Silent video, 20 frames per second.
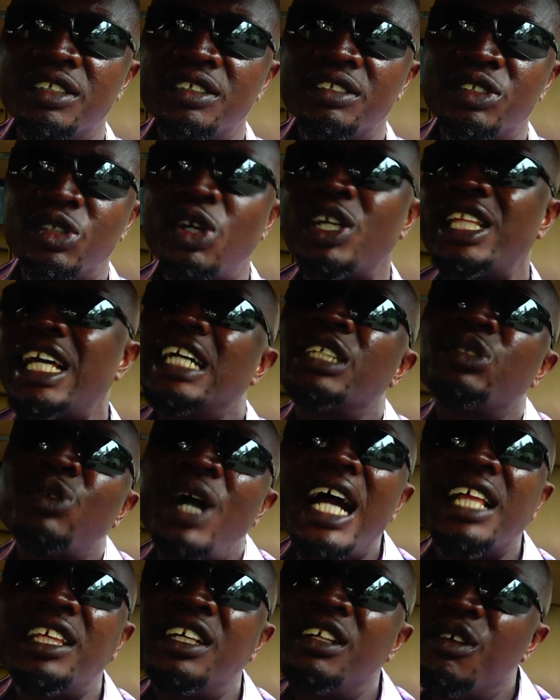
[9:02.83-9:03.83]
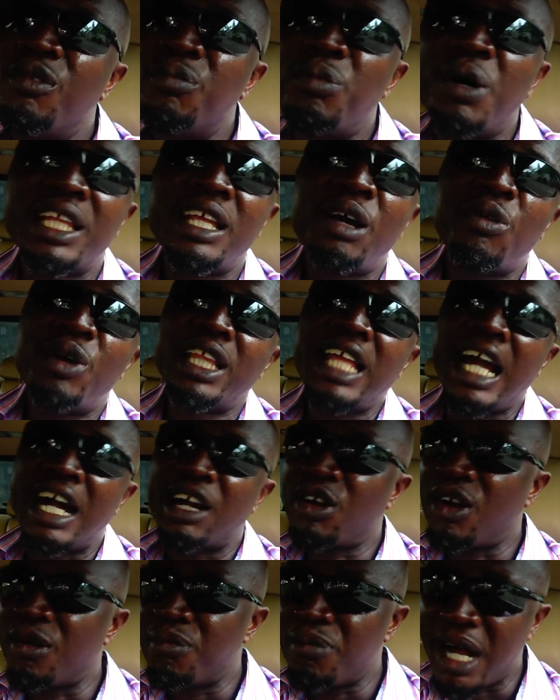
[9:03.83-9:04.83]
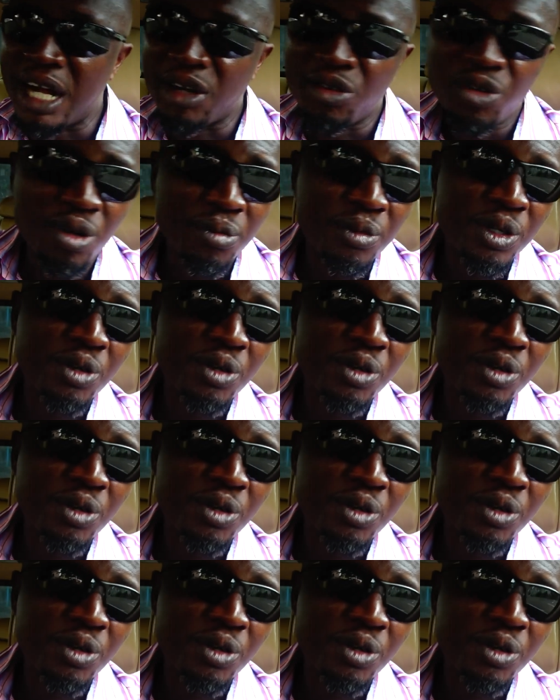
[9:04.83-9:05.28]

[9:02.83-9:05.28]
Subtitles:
So that's why I didn't bother when I got back home,